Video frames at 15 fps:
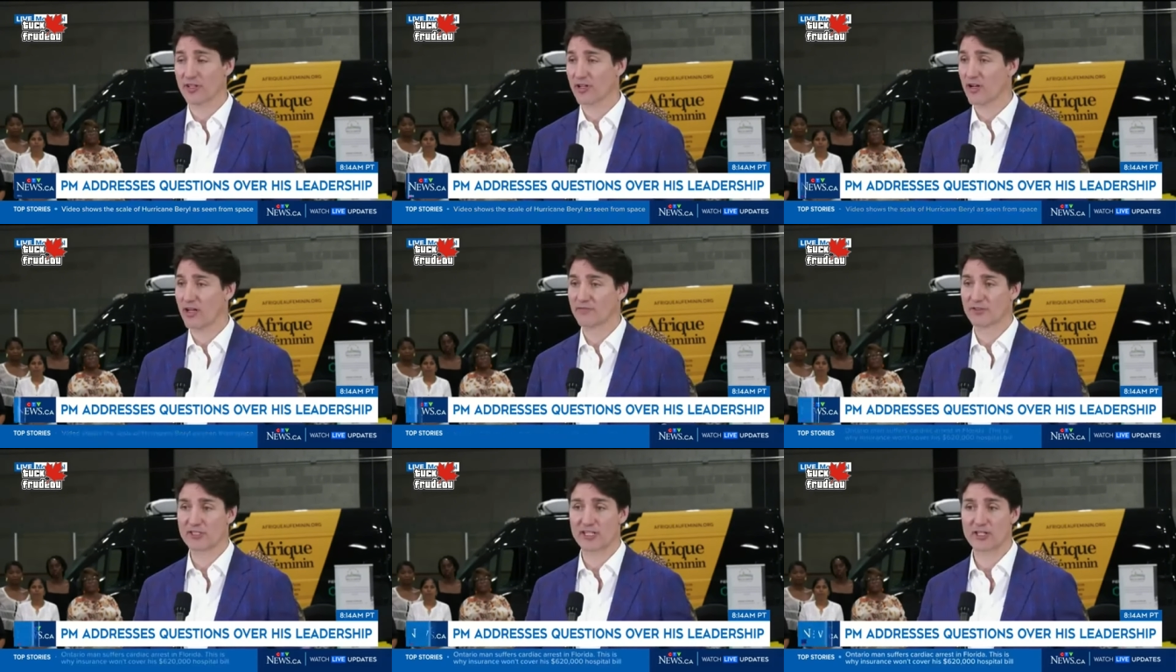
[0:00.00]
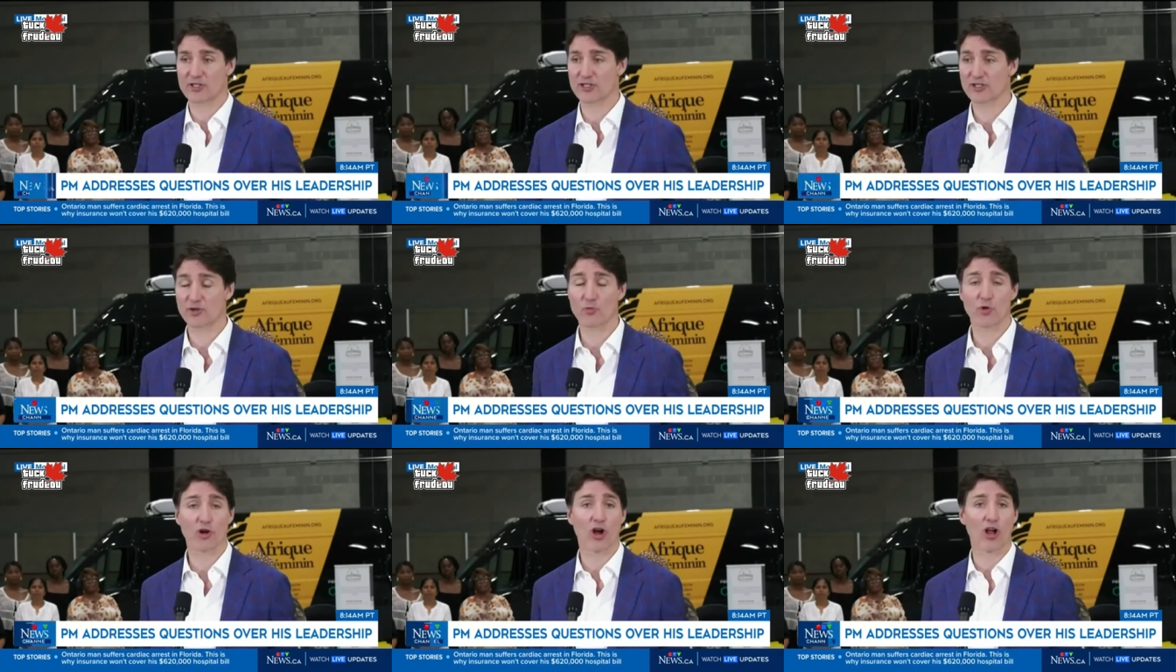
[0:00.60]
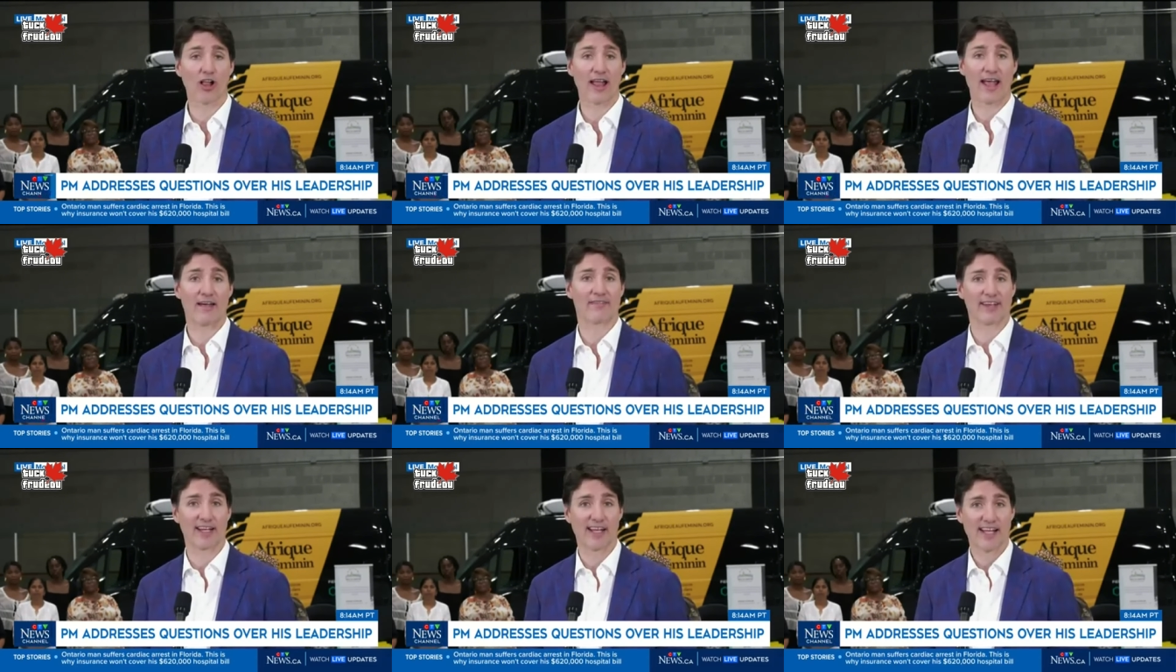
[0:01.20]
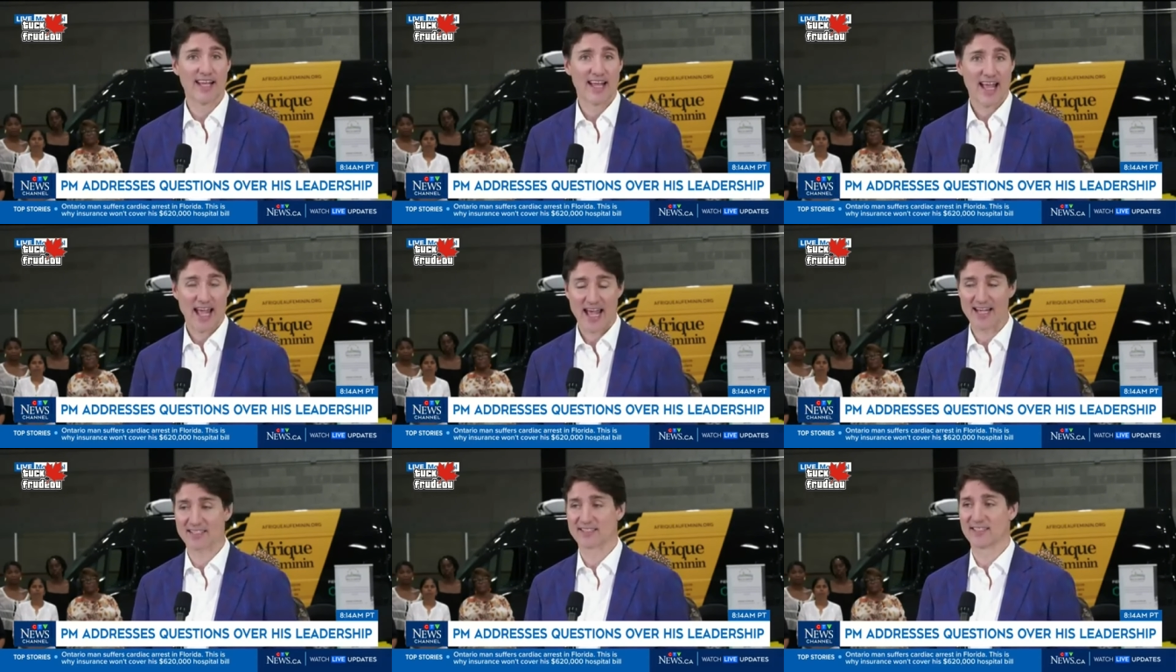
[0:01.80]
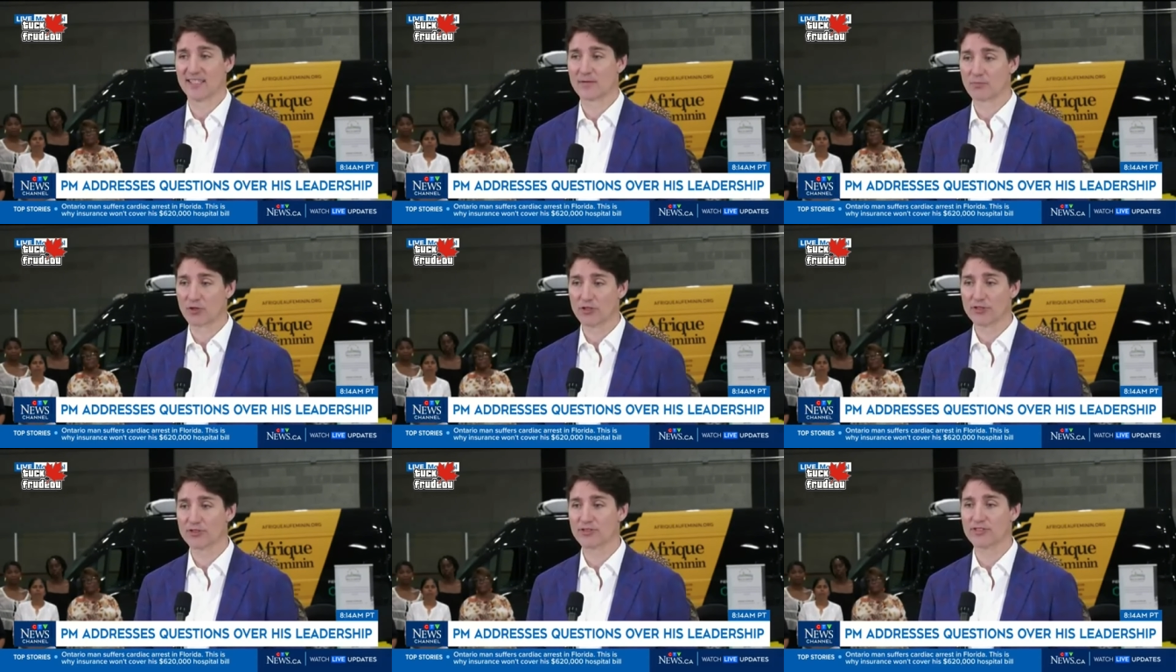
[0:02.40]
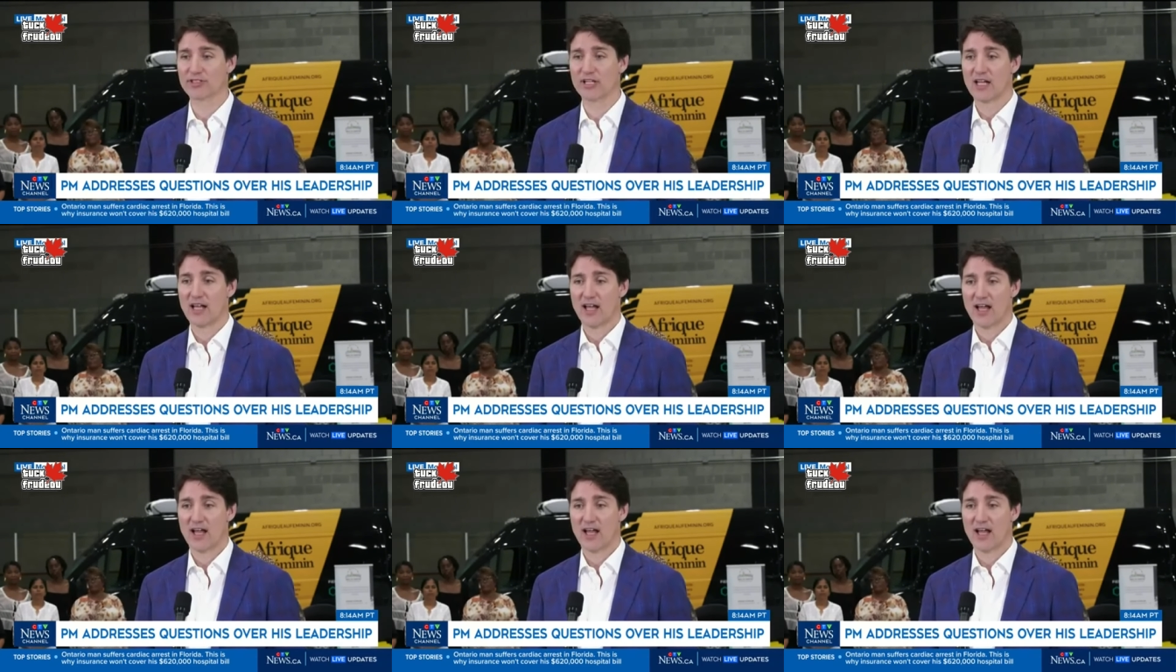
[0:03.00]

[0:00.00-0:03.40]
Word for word: The conversations that we're all having as liberals